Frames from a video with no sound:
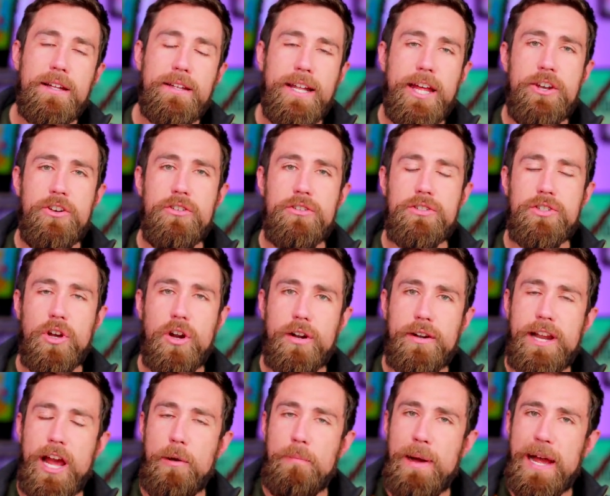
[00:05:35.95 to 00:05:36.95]
lenders are
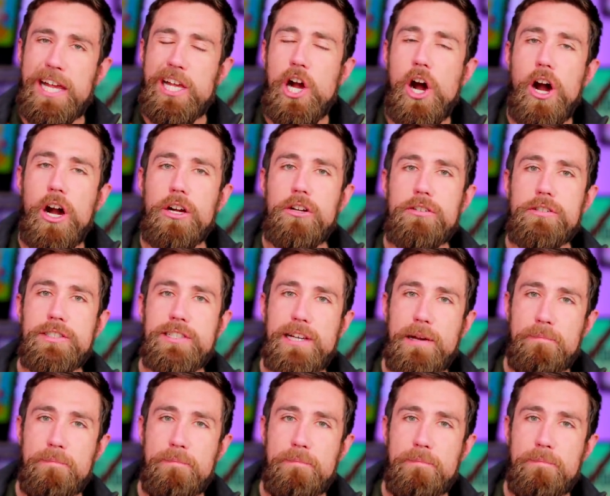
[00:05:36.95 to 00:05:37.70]
now by Congress